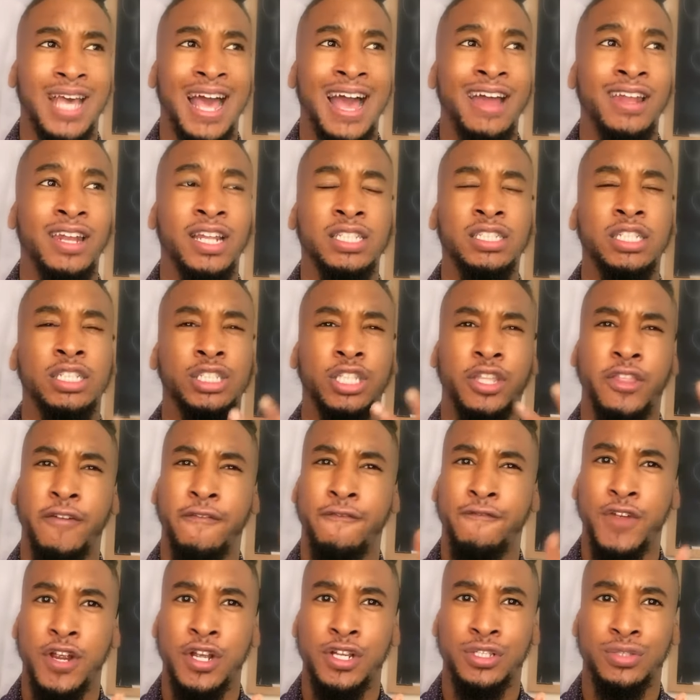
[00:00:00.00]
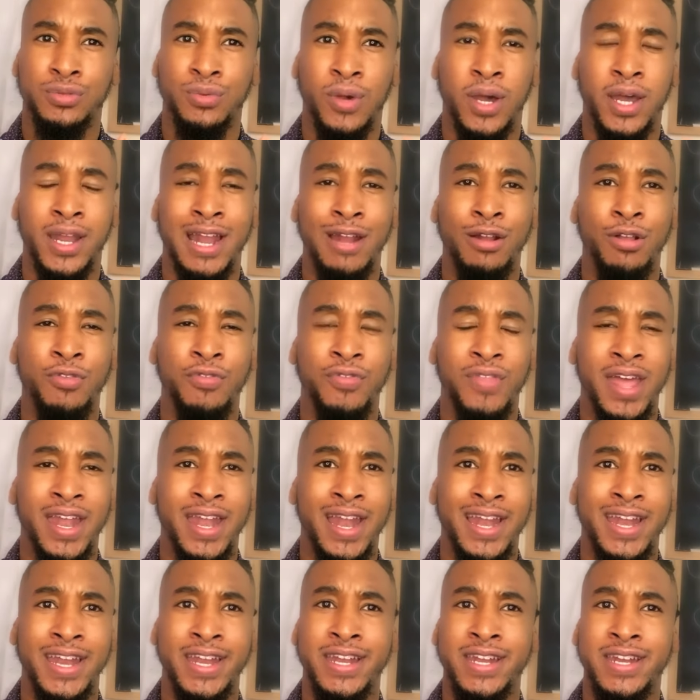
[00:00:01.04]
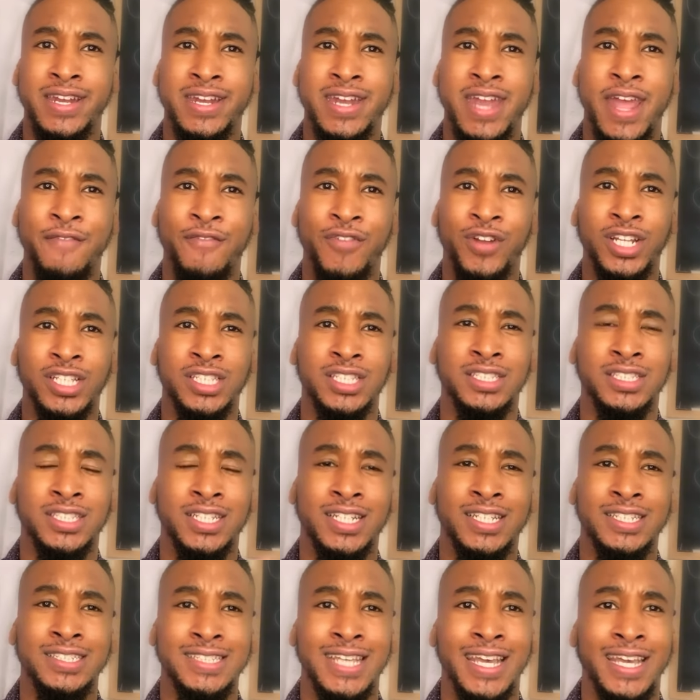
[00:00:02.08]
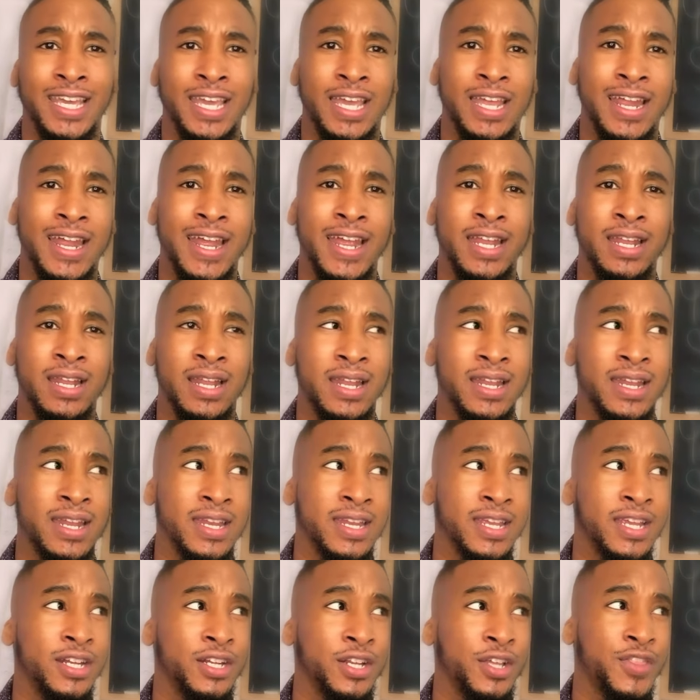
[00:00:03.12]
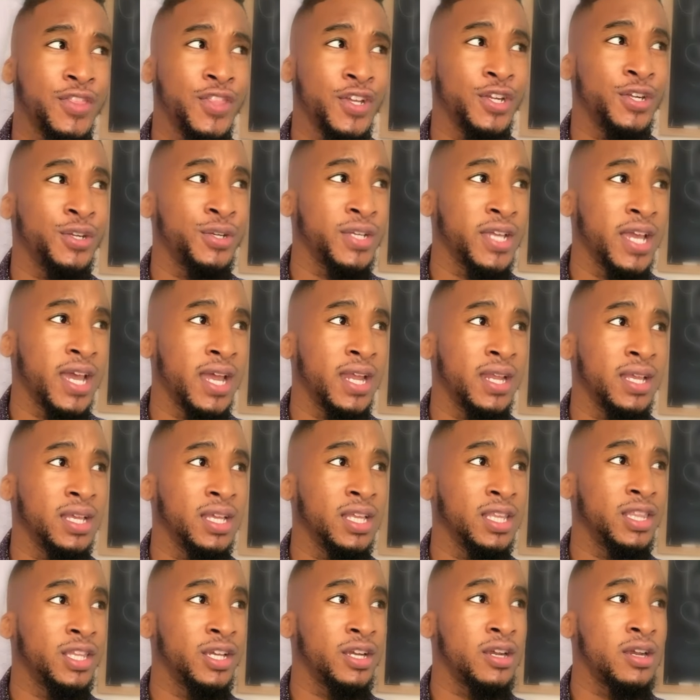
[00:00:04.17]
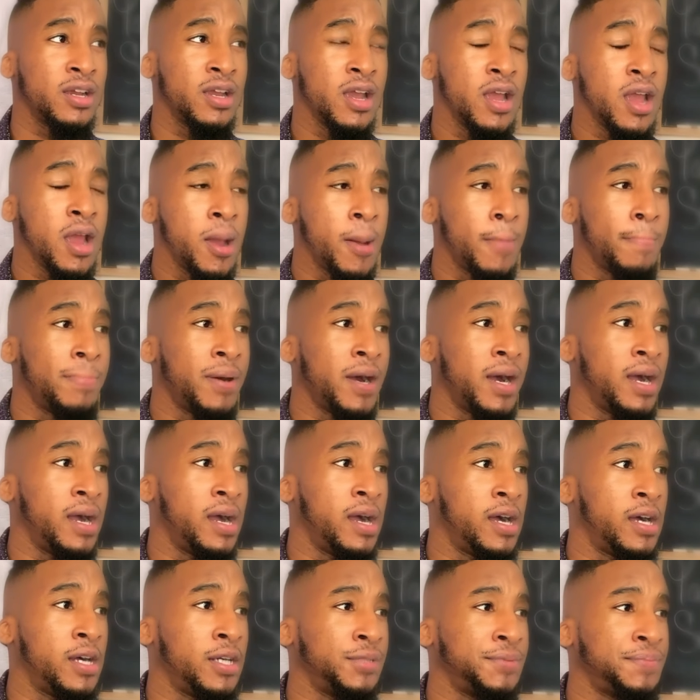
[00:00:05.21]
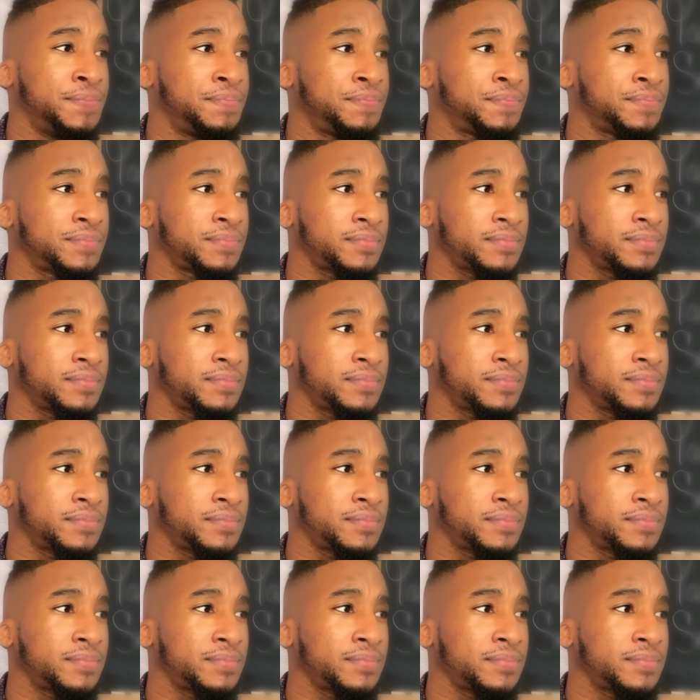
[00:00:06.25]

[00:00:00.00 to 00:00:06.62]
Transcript: I listened to the first one, I don't, and I didn't never listened to the second. I, I didn't hear the third yet either, but um.